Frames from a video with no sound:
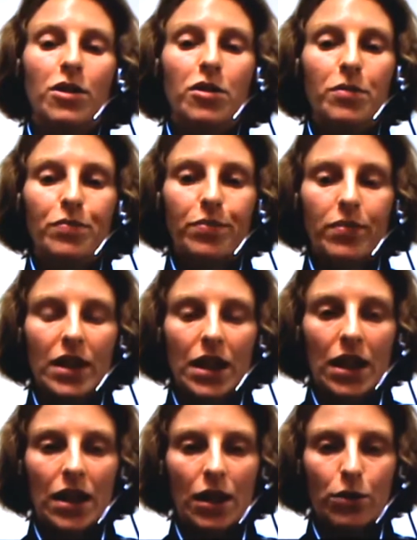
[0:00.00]
So,
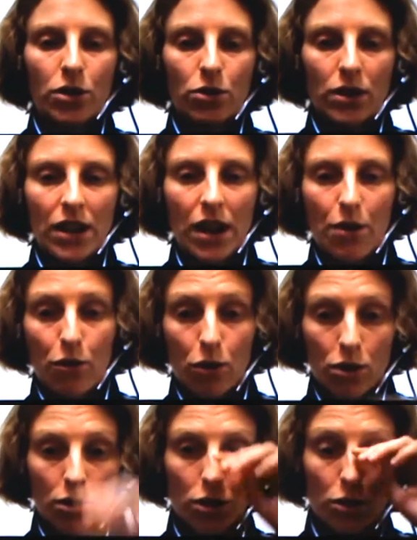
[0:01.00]
and I was doing that
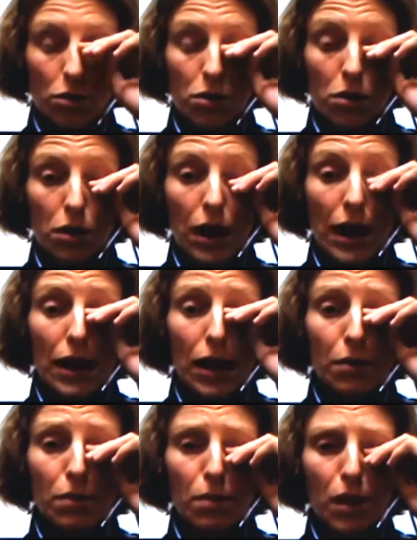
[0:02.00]
for her too. So, and
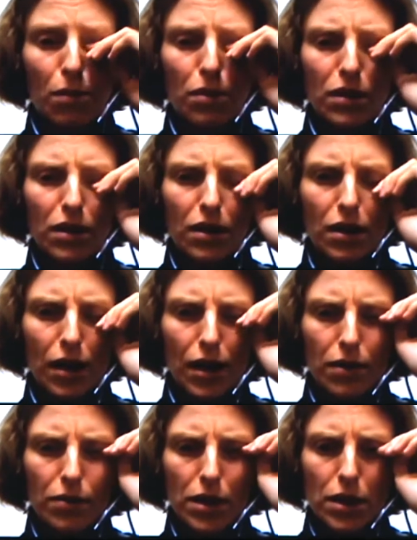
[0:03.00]
I've been
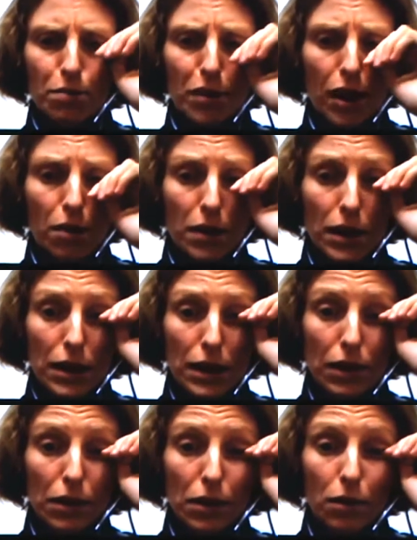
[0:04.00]
kind of
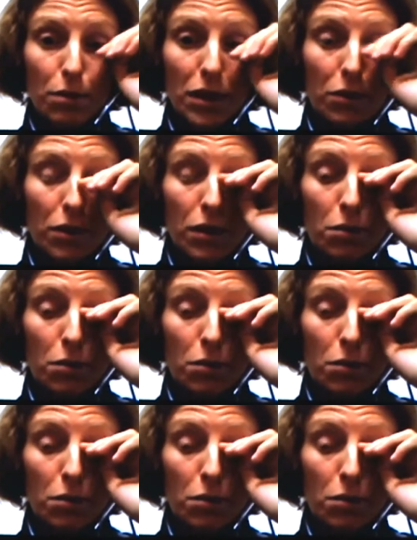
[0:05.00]
experimenting a little bit